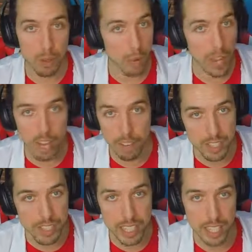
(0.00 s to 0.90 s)
right off the
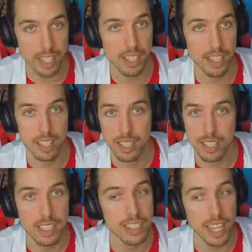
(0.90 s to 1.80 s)
stick.
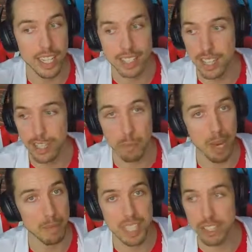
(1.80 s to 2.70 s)
He's saying that you
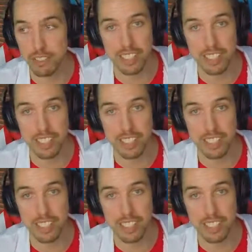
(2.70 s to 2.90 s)
popsicles is